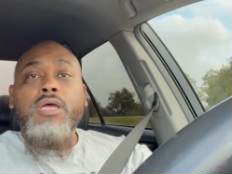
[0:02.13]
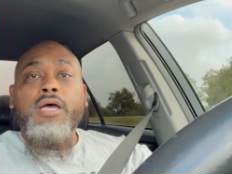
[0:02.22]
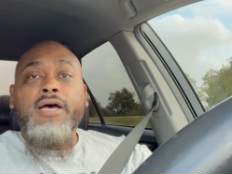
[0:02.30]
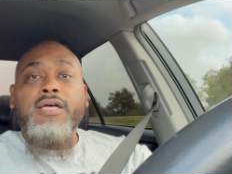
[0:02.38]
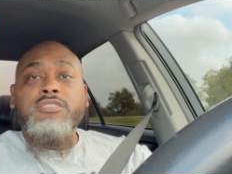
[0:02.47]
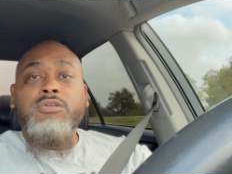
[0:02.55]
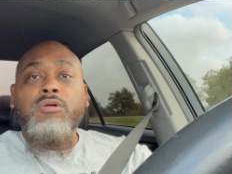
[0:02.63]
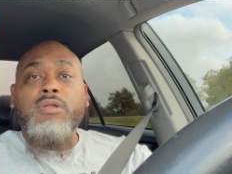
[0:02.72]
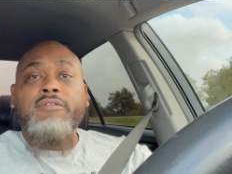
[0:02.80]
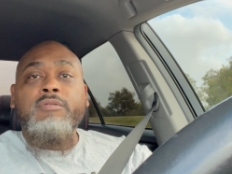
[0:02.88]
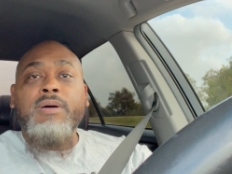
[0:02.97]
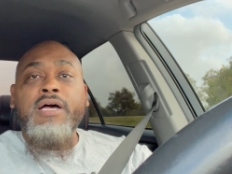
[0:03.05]
How's it going,
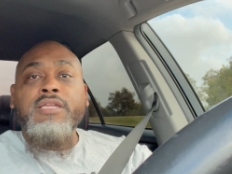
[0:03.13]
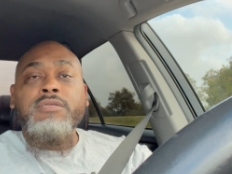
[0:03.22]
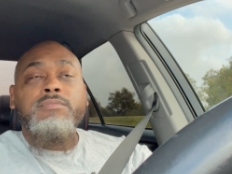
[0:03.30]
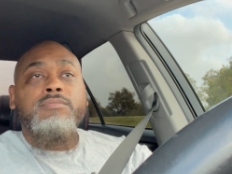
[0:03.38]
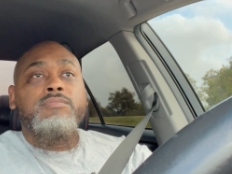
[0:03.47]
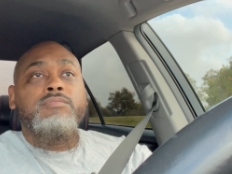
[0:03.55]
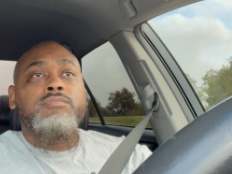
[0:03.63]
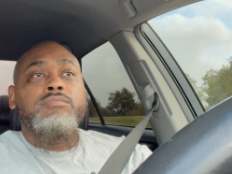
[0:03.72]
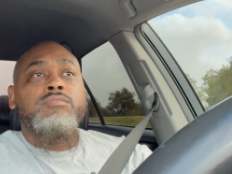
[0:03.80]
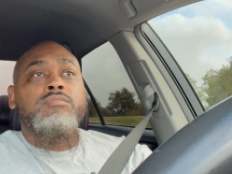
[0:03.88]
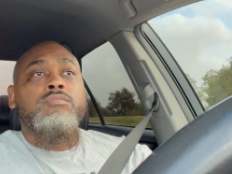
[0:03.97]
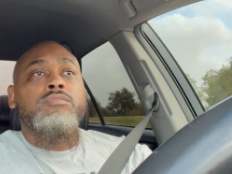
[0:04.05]
everybody?
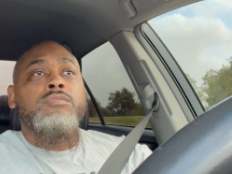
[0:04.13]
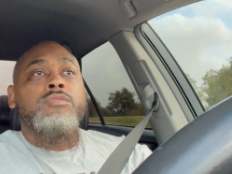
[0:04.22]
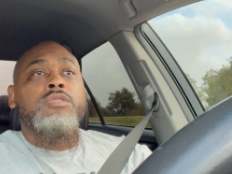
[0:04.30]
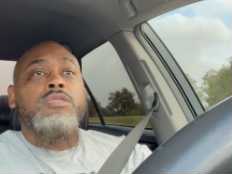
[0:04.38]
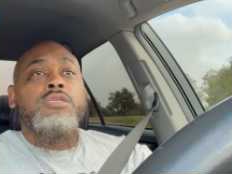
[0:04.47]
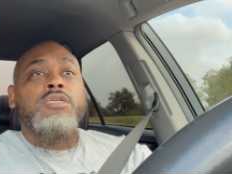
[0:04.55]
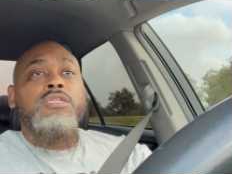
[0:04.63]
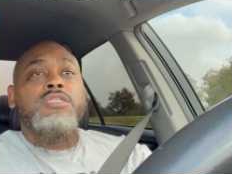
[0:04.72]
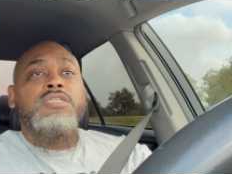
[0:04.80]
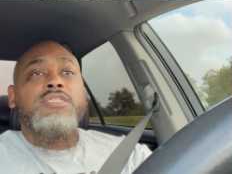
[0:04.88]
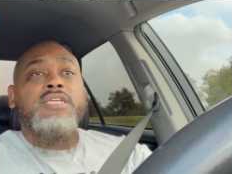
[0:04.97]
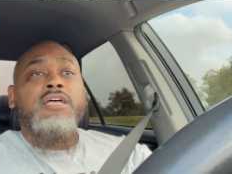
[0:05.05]

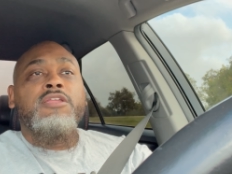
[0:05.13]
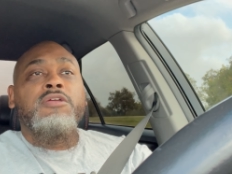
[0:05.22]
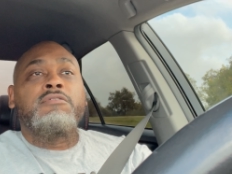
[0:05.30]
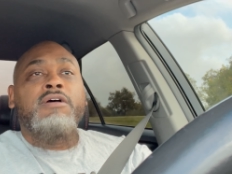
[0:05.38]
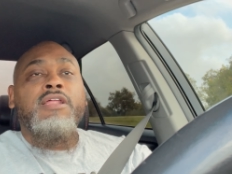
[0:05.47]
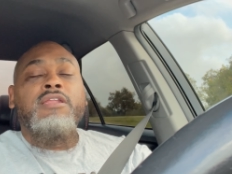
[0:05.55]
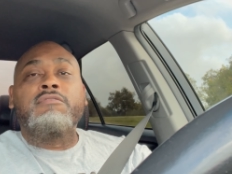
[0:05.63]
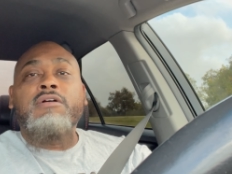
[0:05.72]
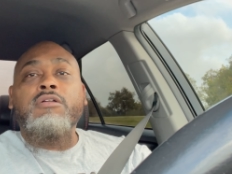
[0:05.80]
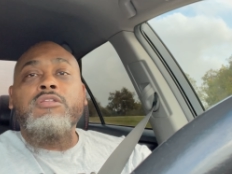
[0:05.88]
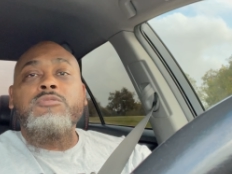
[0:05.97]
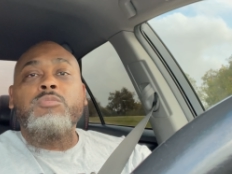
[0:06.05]
Just out here riding
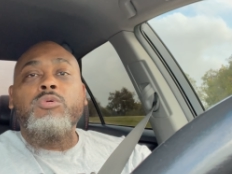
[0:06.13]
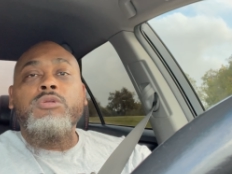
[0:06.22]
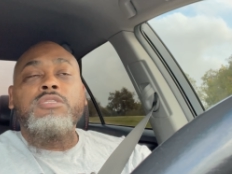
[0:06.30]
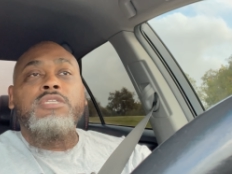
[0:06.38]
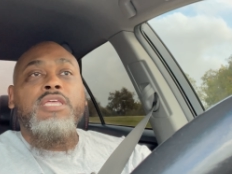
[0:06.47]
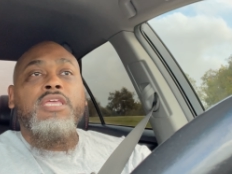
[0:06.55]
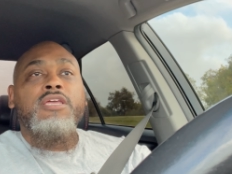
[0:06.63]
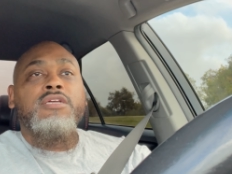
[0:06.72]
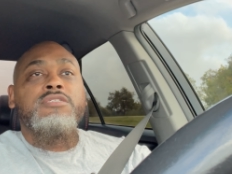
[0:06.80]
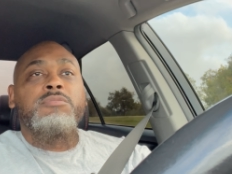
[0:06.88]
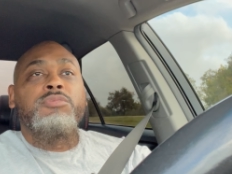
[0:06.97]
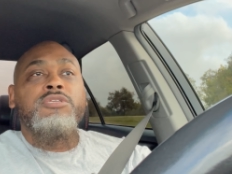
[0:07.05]
around this morning, taking care
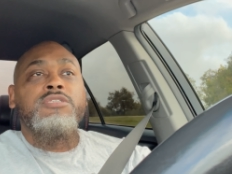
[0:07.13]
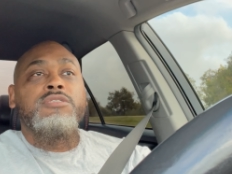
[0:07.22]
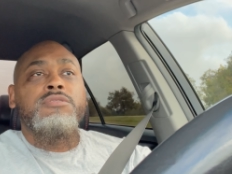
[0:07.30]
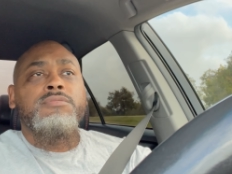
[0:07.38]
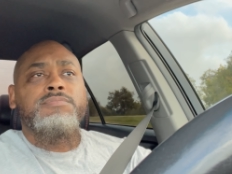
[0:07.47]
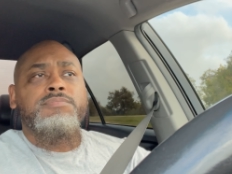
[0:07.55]
of some business.